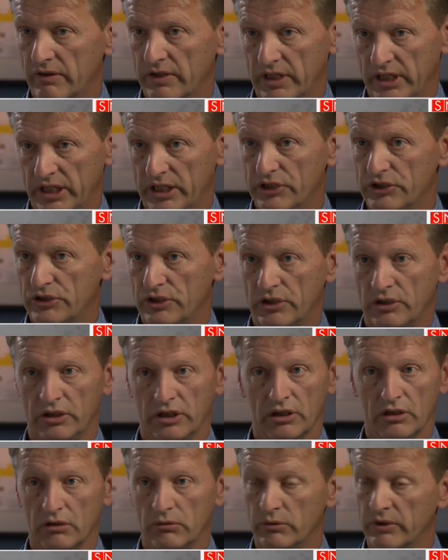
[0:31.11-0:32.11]
the nation,
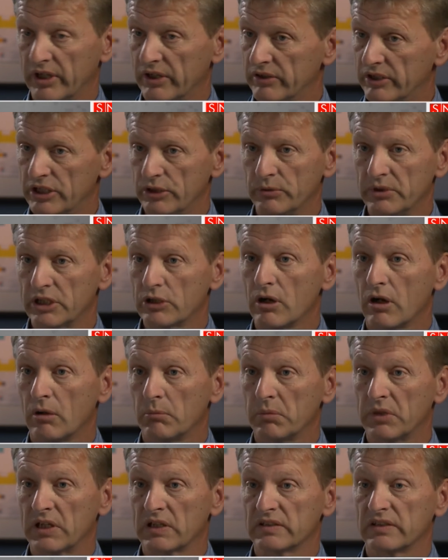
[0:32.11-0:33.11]
including the D O E
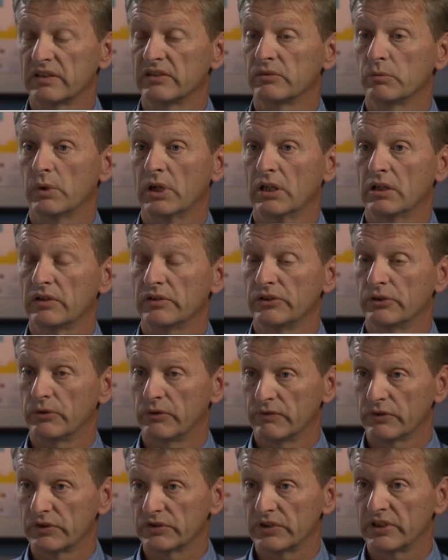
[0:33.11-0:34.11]
complex as well as
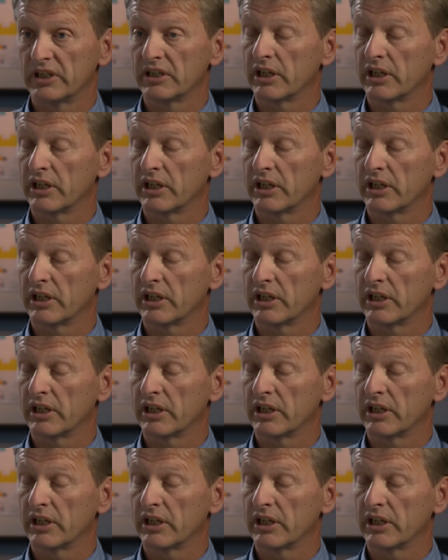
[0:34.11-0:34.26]
university